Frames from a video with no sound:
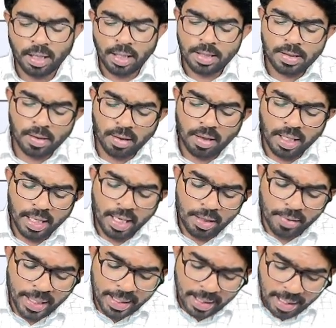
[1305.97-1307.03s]
So in a
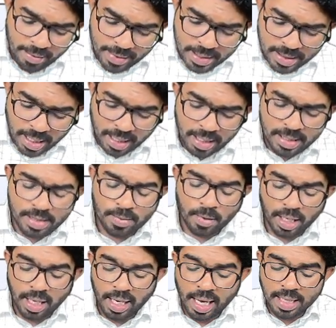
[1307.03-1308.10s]
20 hours checklist,
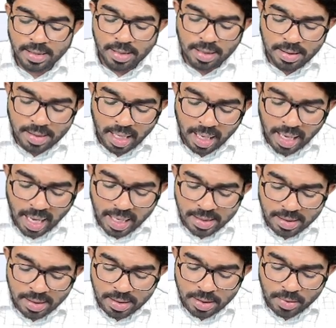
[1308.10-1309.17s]
what I'll ask is, I'll
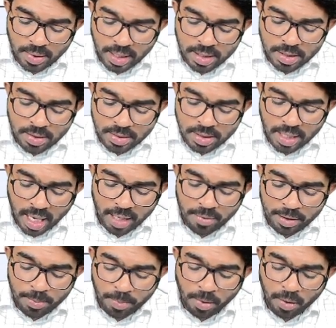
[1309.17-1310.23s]
ask the students to start
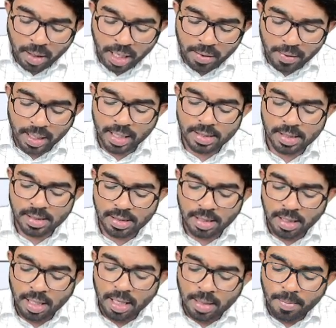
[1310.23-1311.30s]
with ProLive classes,
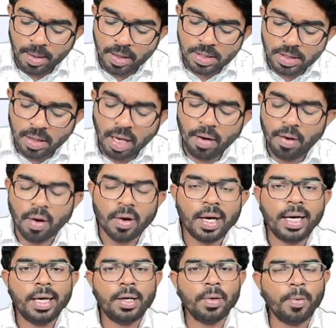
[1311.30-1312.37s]
because you have
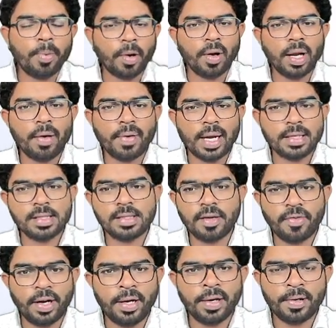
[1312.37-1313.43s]
already 2 ProLive classes
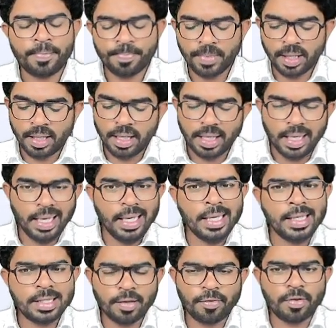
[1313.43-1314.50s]
of endo,
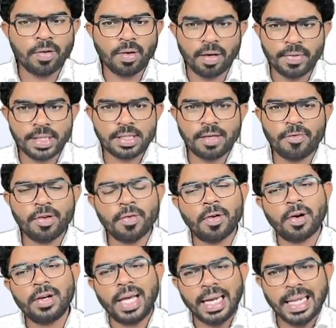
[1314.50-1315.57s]
each of 2 hours. If you
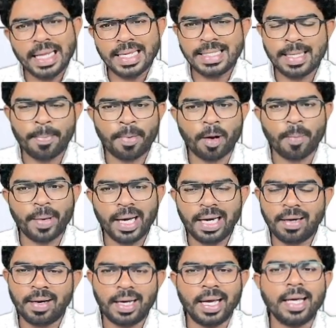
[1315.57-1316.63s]
want to analyze them properly,
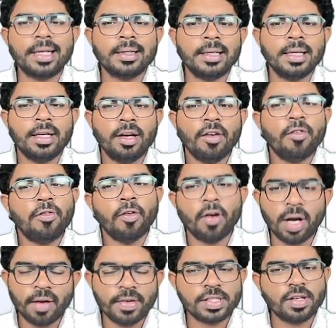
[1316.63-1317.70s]
it will take
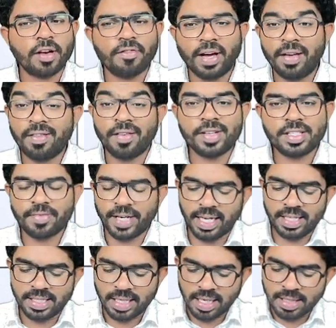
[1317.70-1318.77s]
4 hours or 5 hours for
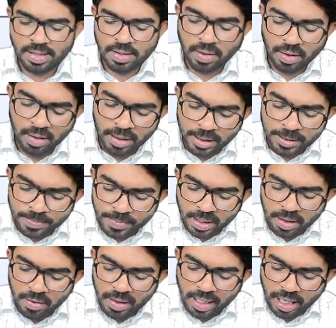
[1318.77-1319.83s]
each class. So
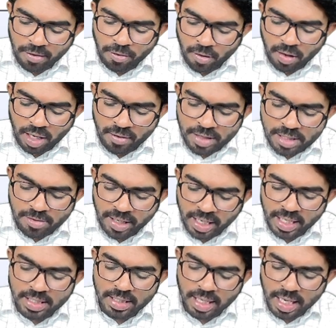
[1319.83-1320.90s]
you will take 4 hours for
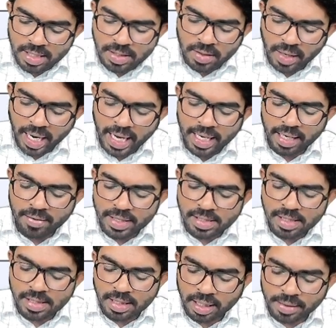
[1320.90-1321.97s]
each class. So 8 hours
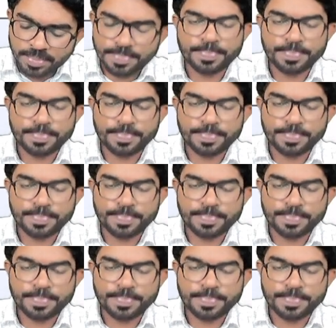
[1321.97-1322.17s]
is done.